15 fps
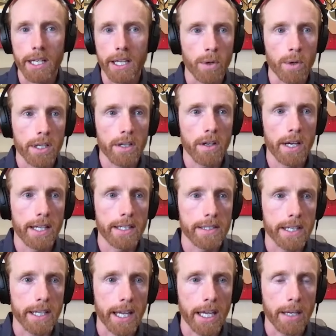and one
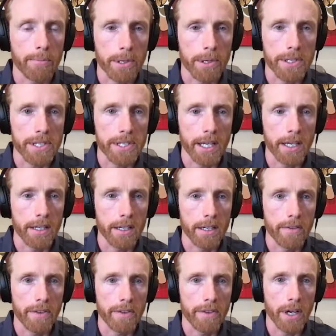client's like 8%
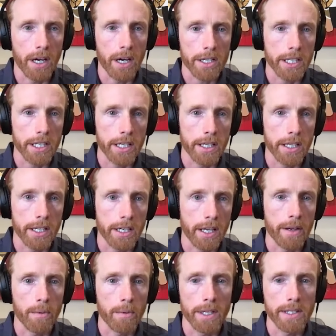of the auction and
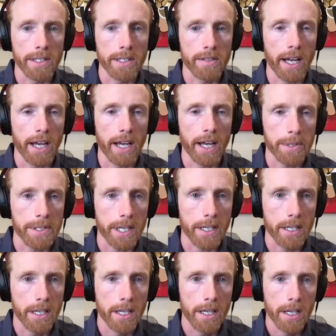another one's
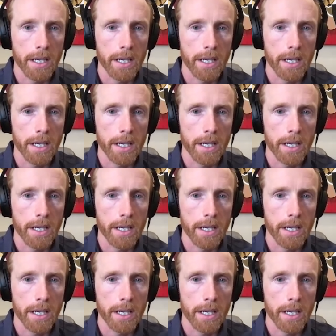5%.